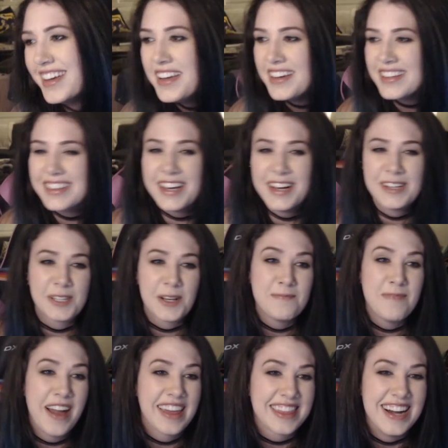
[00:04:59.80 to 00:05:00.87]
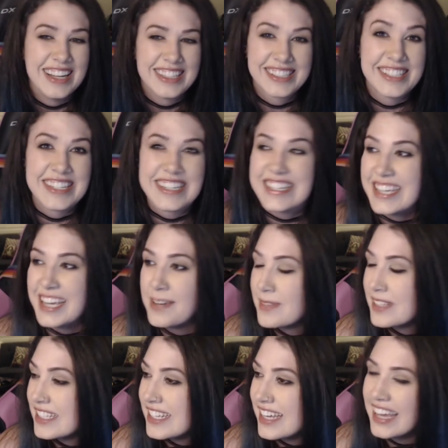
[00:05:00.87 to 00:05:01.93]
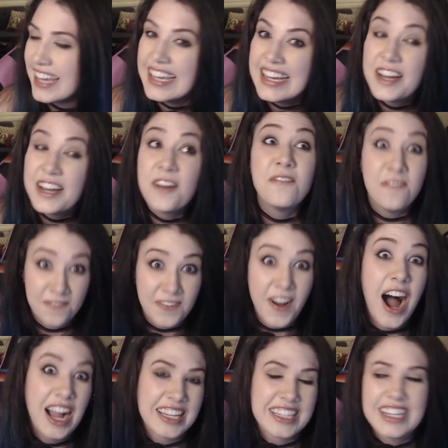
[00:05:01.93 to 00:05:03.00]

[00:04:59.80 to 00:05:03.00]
Those are my thoughts on DMCA. fuck.